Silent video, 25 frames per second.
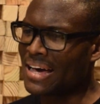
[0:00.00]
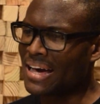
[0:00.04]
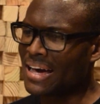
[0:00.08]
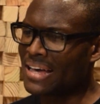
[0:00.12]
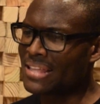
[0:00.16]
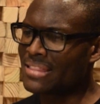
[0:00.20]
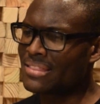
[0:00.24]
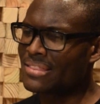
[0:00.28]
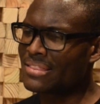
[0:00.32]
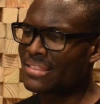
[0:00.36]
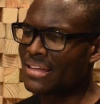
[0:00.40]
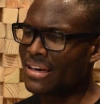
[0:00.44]

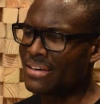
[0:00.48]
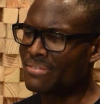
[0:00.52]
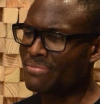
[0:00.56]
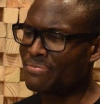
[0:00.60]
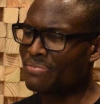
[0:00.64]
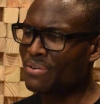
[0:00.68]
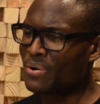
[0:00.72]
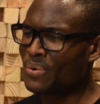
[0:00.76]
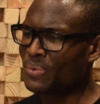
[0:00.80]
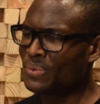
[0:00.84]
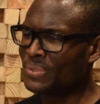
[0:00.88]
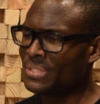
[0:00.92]
I
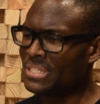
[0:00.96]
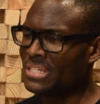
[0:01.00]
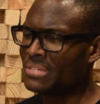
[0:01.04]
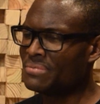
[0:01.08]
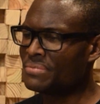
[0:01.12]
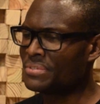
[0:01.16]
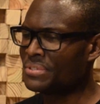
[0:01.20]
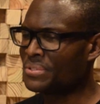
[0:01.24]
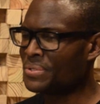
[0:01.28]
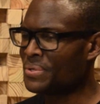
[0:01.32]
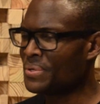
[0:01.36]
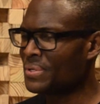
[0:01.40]
found,
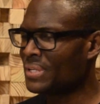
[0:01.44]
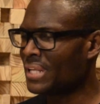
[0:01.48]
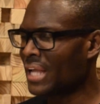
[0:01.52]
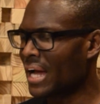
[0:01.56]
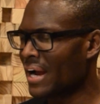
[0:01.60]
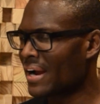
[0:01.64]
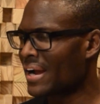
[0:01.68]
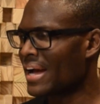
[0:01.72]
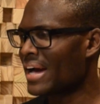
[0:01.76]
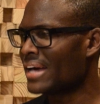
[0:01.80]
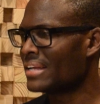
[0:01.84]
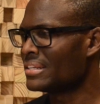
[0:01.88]
even though
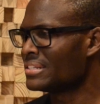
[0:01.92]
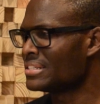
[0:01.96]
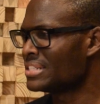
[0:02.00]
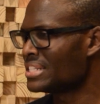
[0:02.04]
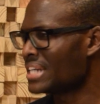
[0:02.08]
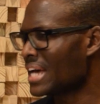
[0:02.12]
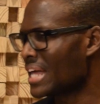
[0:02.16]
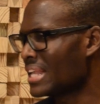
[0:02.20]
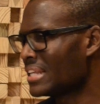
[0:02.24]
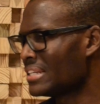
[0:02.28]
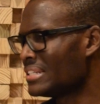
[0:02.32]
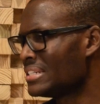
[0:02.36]
Lara had his
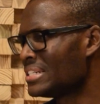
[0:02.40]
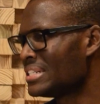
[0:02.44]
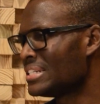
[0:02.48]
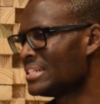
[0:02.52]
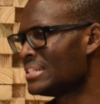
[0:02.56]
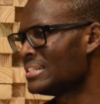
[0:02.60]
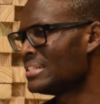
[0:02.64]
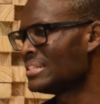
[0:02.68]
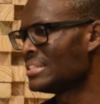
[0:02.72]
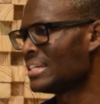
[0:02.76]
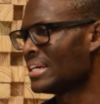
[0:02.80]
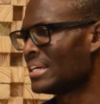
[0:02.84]

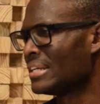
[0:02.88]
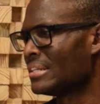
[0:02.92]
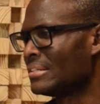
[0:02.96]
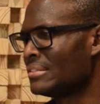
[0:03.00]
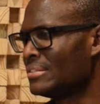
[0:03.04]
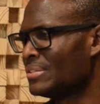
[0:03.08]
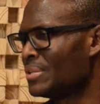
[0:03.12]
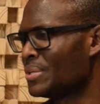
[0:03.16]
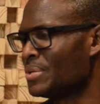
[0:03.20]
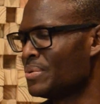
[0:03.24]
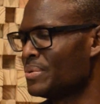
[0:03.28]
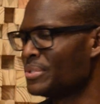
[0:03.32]
challenges and
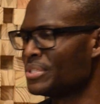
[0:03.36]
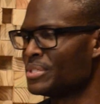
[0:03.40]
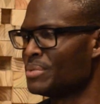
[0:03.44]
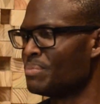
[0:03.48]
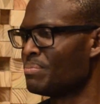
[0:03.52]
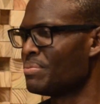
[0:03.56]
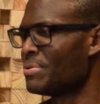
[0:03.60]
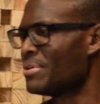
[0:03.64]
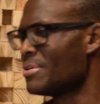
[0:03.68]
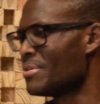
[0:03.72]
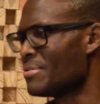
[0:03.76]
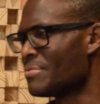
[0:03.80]
he wasn't
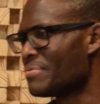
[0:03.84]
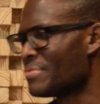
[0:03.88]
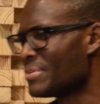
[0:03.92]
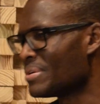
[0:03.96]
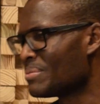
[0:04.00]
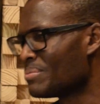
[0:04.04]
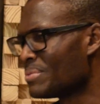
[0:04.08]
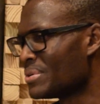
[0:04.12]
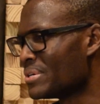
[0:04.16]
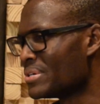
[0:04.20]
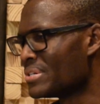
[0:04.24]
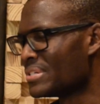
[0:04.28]
a
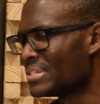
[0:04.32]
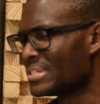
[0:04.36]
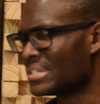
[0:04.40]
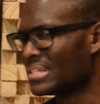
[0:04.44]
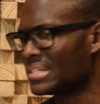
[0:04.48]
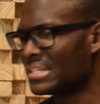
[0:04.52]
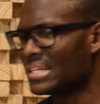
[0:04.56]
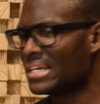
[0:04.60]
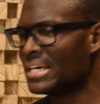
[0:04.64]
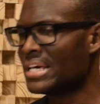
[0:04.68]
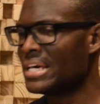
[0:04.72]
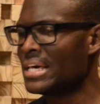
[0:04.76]
perfect
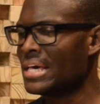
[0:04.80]
person,